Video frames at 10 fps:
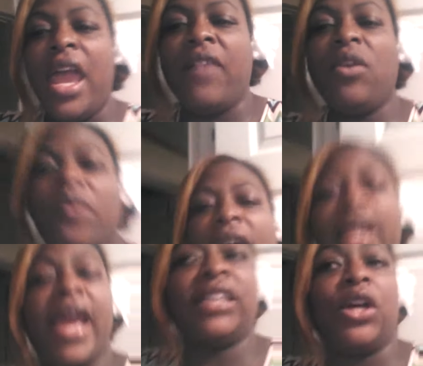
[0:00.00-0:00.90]

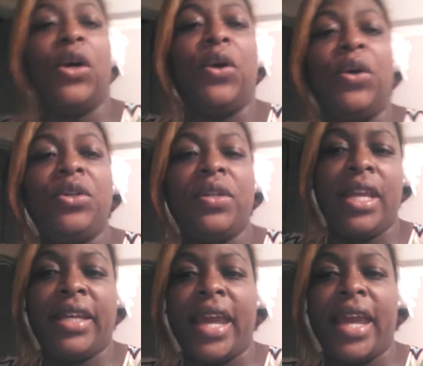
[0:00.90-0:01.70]
Everyone has their own unique